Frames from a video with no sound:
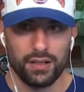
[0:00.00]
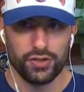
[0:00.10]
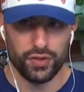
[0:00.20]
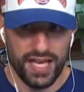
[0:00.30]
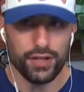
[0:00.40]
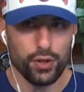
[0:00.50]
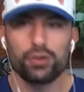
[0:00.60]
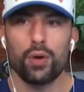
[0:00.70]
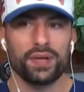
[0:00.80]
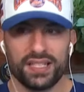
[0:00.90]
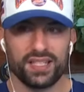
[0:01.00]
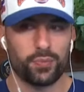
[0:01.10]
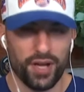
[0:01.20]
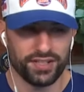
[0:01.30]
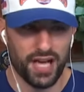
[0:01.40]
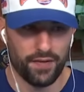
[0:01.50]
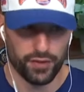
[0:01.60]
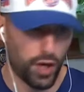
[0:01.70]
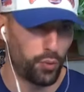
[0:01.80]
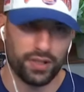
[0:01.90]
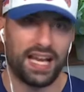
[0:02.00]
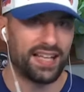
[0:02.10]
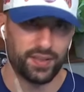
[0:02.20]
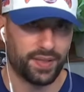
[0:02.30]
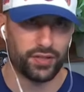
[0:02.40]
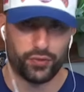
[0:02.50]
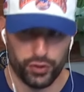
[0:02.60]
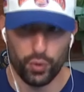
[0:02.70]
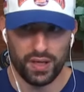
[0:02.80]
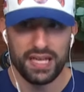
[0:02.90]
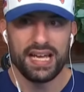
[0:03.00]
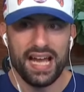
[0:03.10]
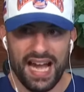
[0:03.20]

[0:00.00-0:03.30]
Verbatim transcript: So they knew going into the press conference, oh, we're going to ask about this for sure.